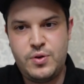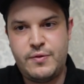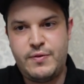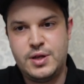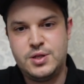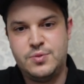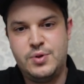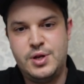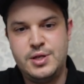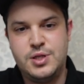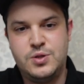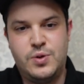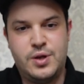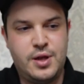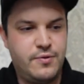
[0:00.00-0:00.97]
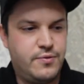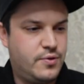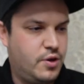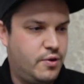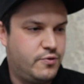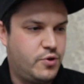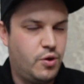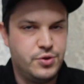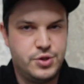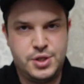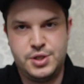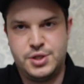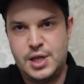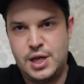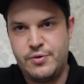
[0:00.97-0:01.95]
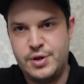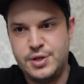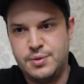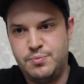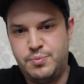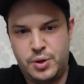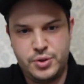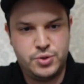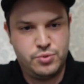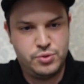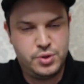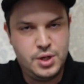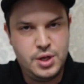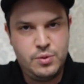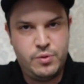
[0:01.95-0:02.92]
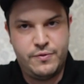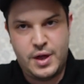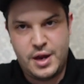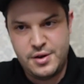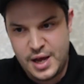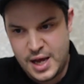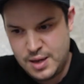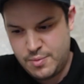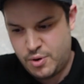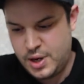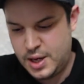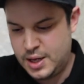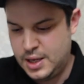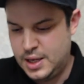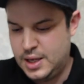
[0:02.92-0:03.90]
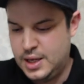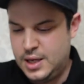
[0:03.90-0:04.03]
They've had some releases where they've of gone to distilleries and bottled with their name on it.